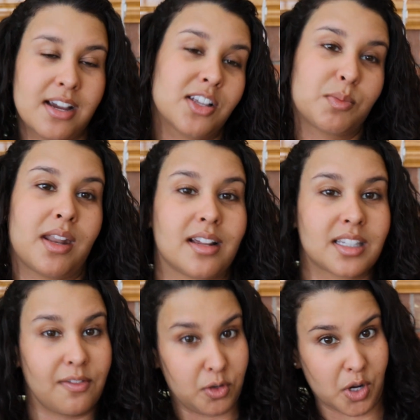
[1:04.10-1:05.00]

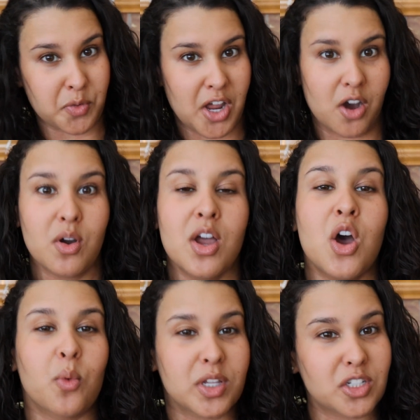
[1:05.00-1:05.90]
Cosmetics, if you don't know,
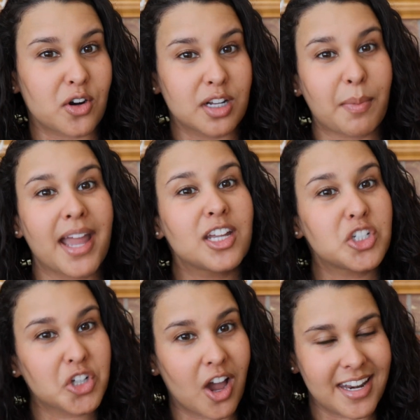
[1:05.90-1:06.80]
was started by
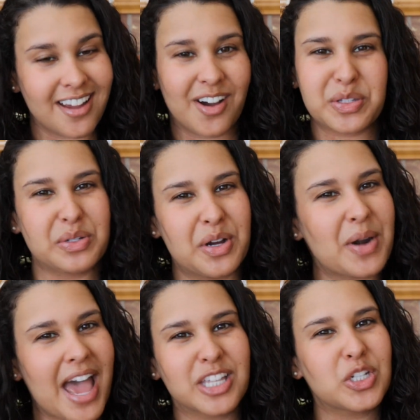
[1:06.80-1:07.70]
Ishani, also
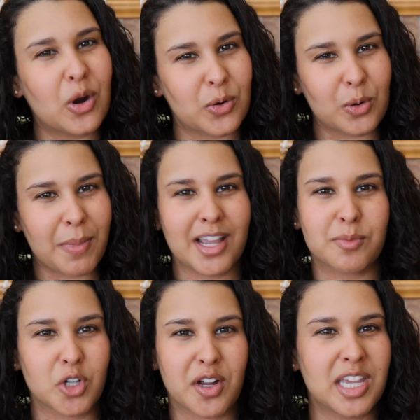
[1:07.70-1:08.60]
known as Total
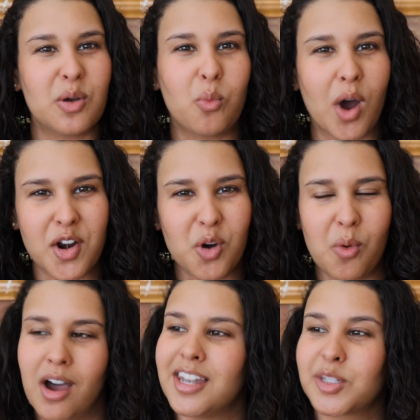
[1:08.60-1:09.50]
Makeup Junkie
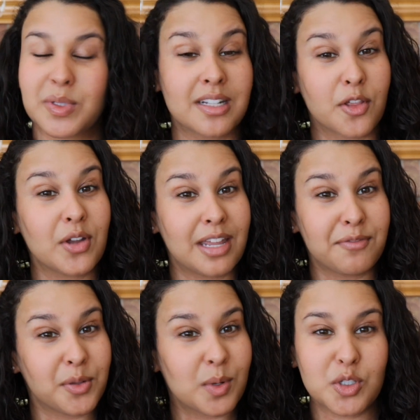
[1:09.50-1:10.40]
101, so it's another
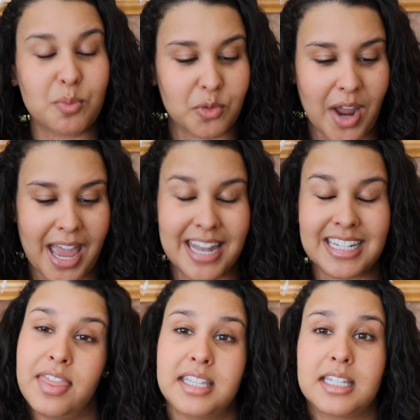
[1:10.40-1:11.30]
influencer
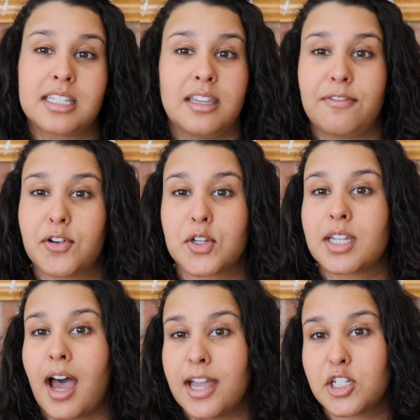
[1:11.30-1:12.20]
brand. This is the
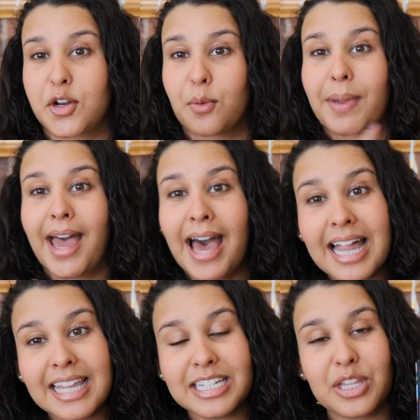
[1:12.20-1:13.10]
first eyeshadow
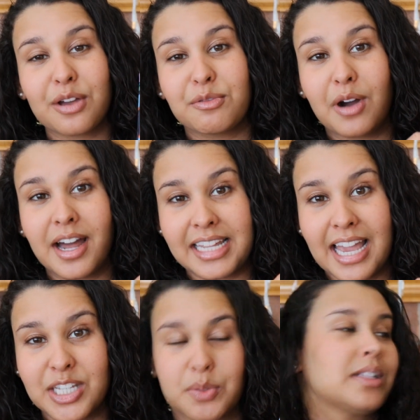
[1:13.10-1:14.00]
palette that Rani
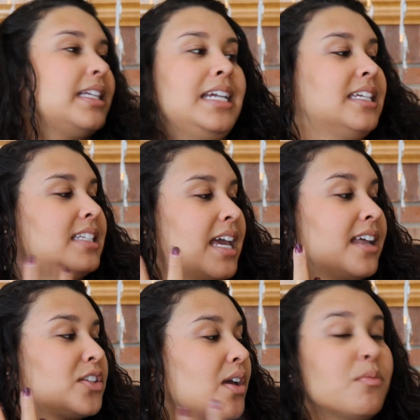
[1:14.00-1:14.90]
has released,
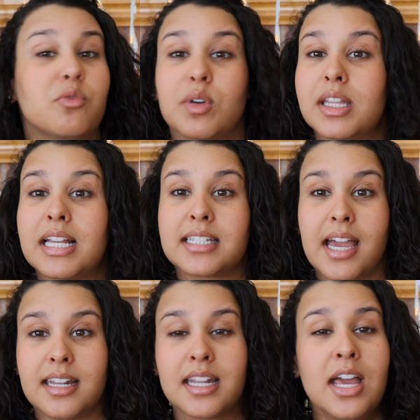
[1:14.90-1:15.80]
and so I'm really
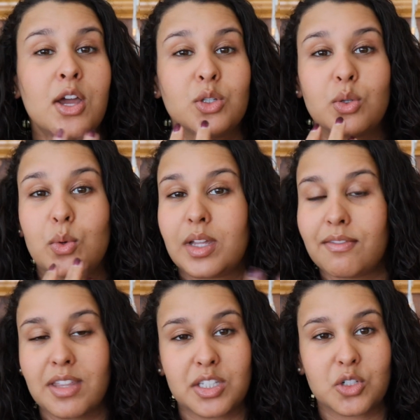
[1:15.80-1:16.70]
excited to
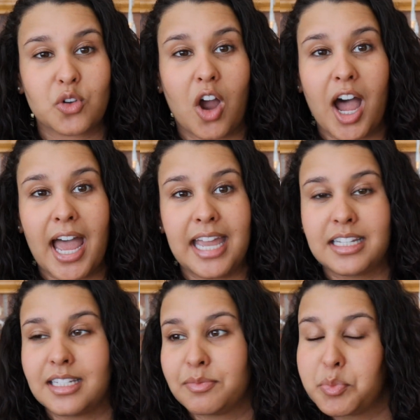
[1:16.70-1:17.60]
give this a
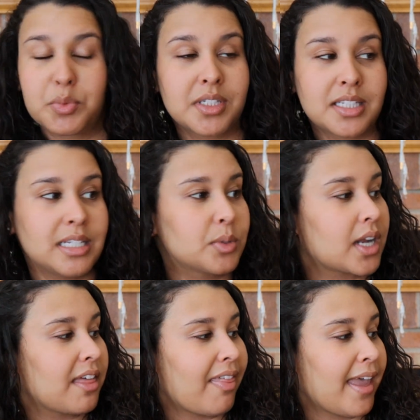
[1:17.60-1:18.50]
try, to see
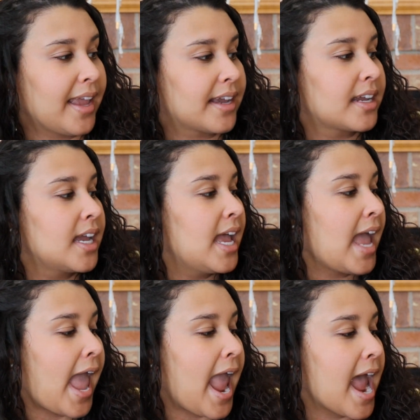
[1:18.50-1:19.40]
what I think,
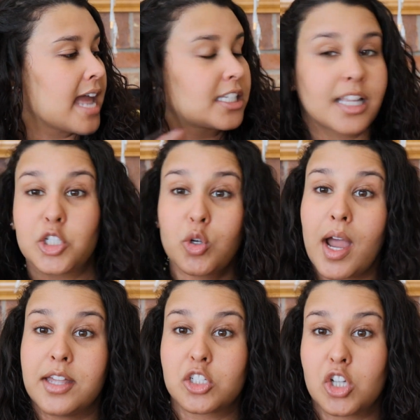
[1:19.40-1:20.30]
and to let you
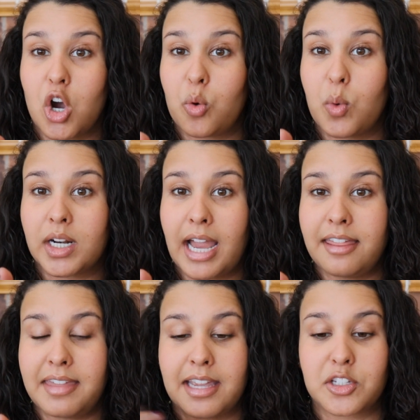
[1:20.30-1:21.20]
guys know what
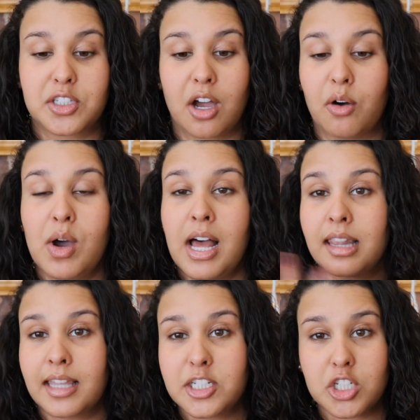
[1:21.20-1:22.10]
I think. So
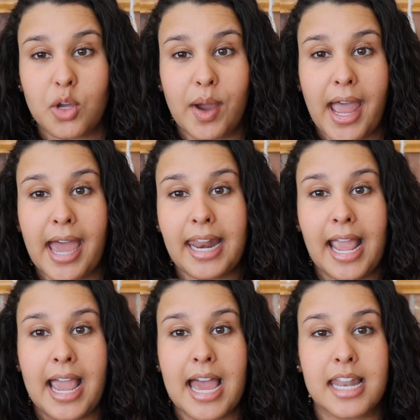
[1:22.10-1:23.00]
let's just go
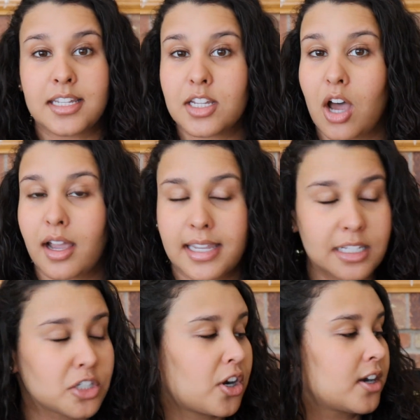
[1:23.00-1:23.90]
ahead and
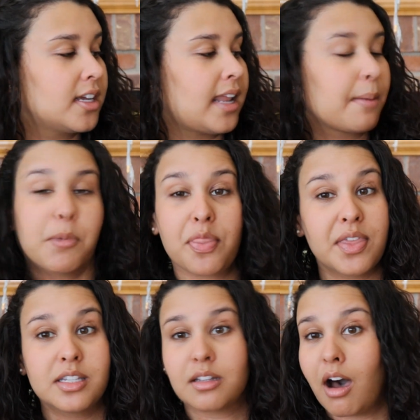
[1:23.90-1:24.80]
get started and put
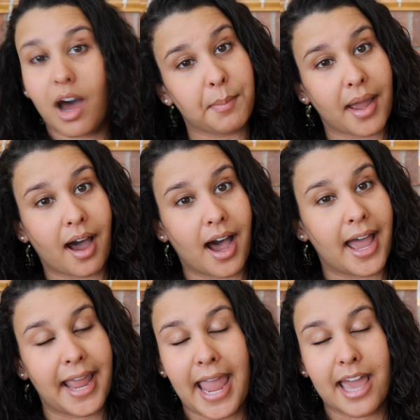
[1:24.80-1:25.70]
this on my
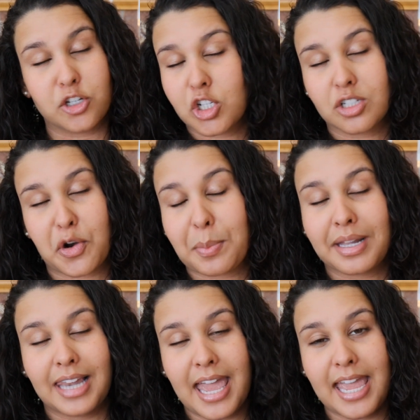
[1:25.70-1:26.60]
eye and just start
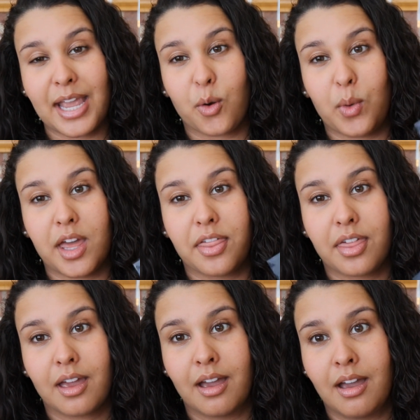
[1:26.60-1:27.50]
playing
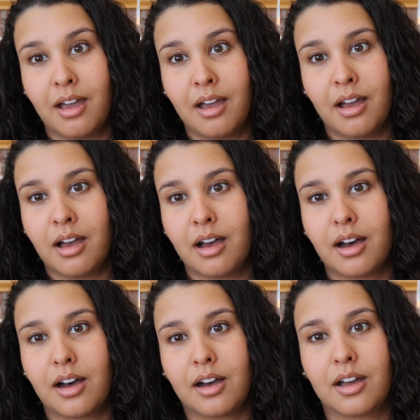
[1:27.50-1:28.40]
with
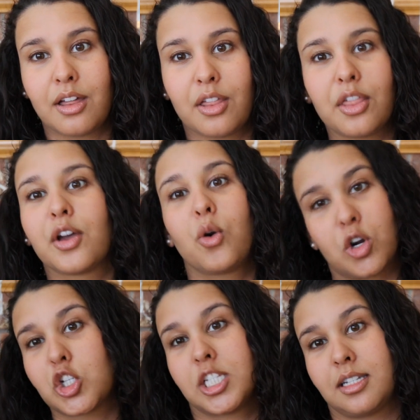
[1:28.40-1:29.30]
the
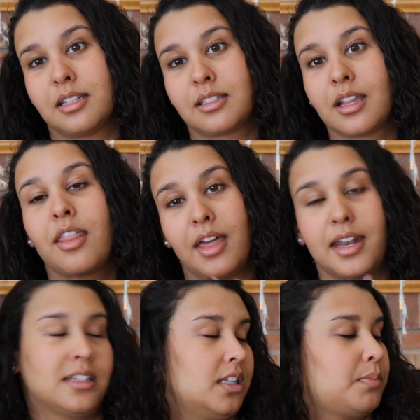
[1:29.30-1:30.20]
gorgeousness
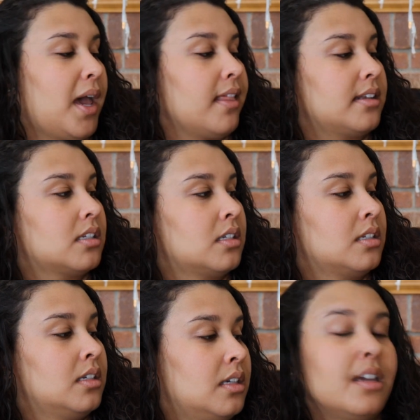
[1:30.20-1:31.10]
that is this palette.
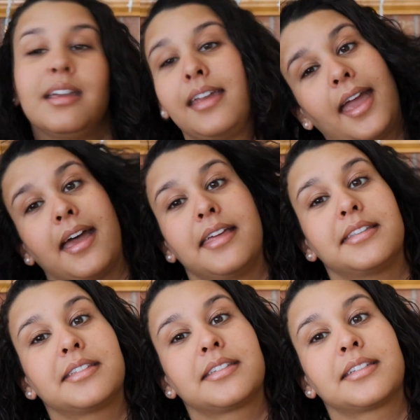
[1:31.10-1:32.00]

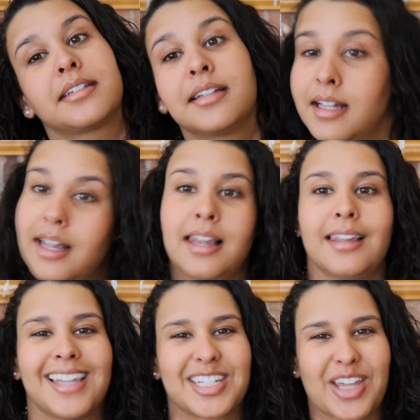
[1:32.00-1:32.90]
Yes,
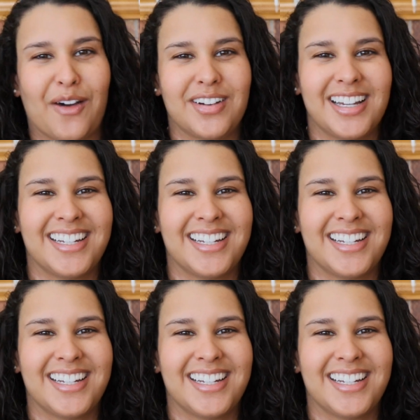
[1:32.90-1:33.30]
let's go.